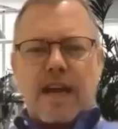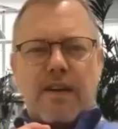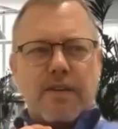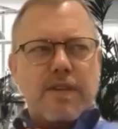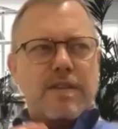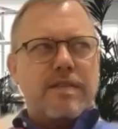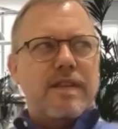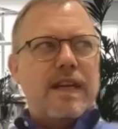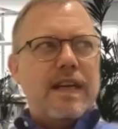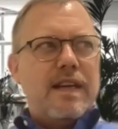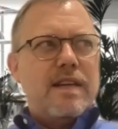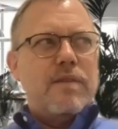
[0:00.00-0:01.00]
did
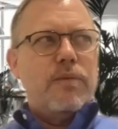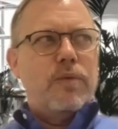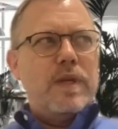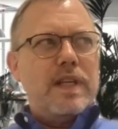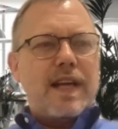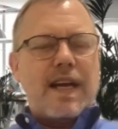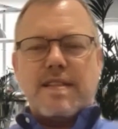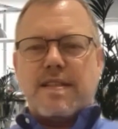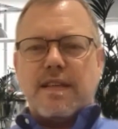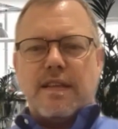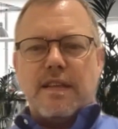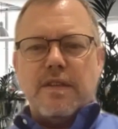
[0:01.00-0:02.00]

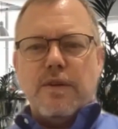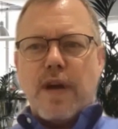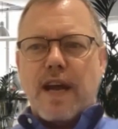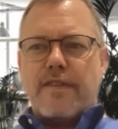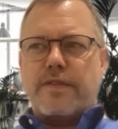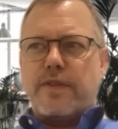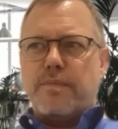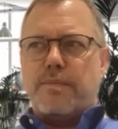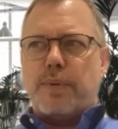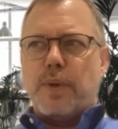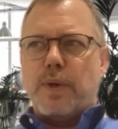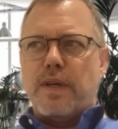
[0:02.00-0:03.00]
realizing that you have to
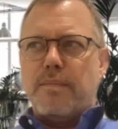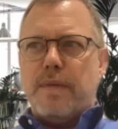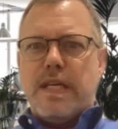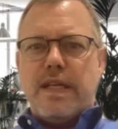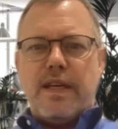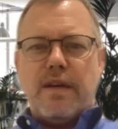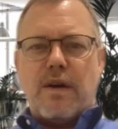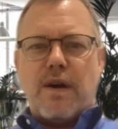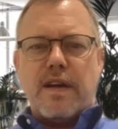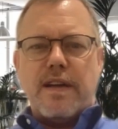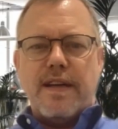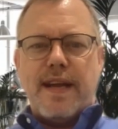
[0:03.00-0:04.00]
put media
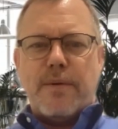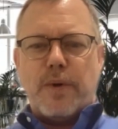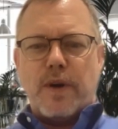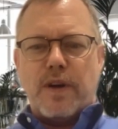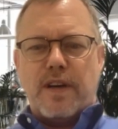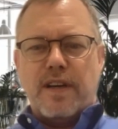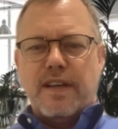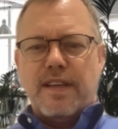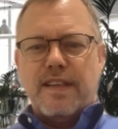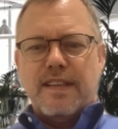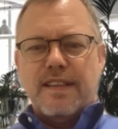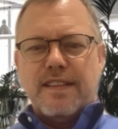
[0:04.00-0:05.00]
on a network
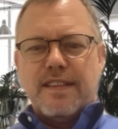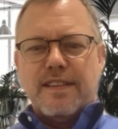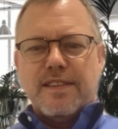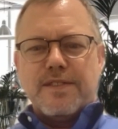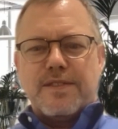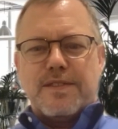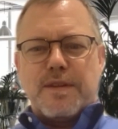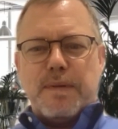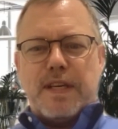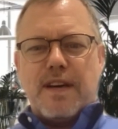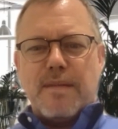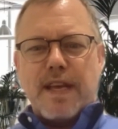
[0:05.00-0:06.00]
to
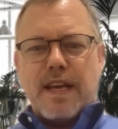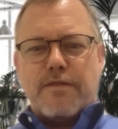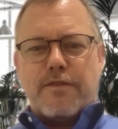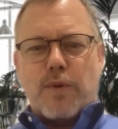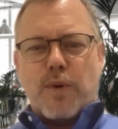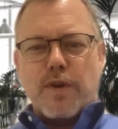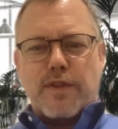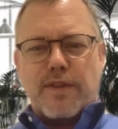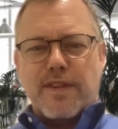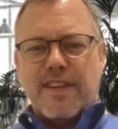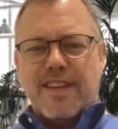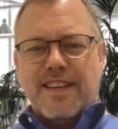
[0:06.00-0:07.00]
become that fourth
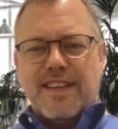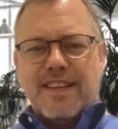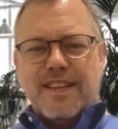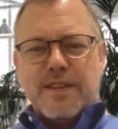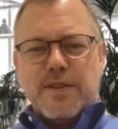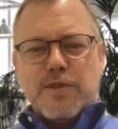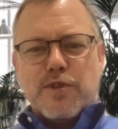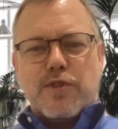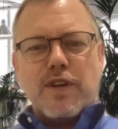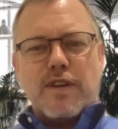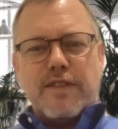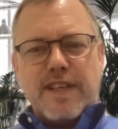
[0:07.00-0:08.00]

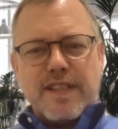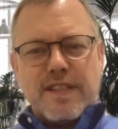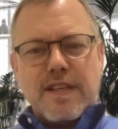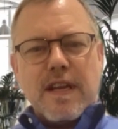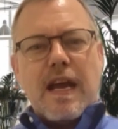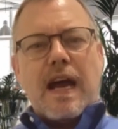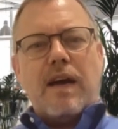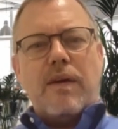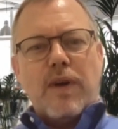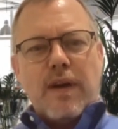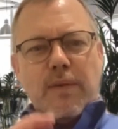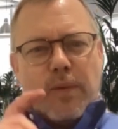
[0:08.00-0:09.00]
service,
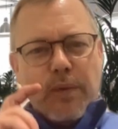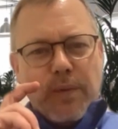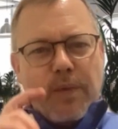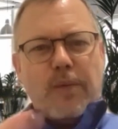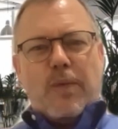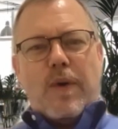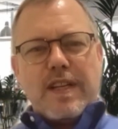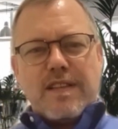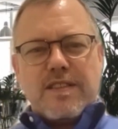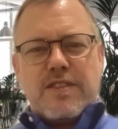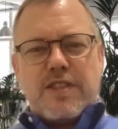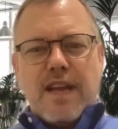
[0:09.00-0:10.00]
what
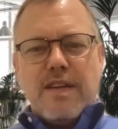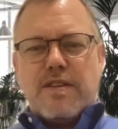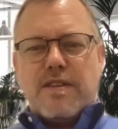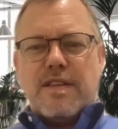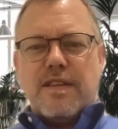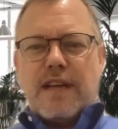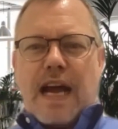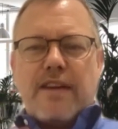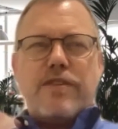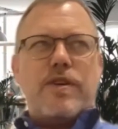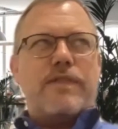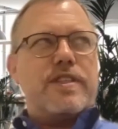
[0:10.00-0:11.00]
changed? How
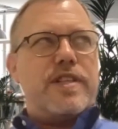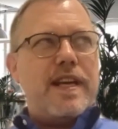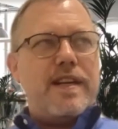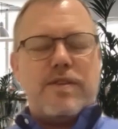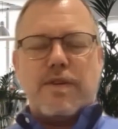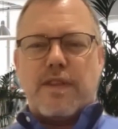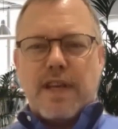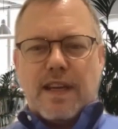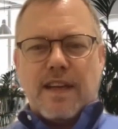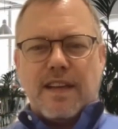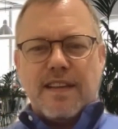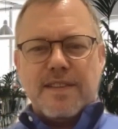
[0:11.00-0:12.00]
did you have to change your
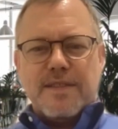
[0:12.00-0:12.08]
thinking?